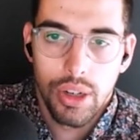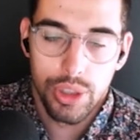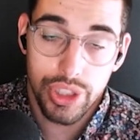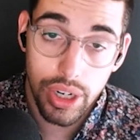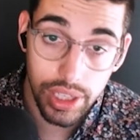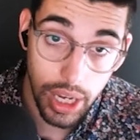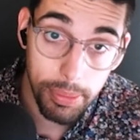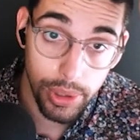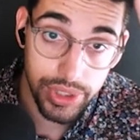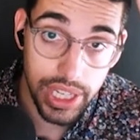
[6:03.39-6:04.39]
or start an
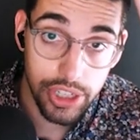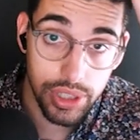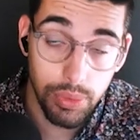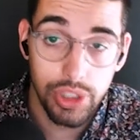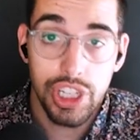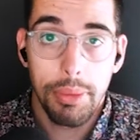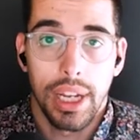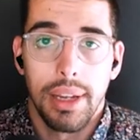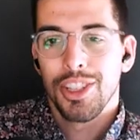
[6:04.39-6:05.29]
upload session with Gemini.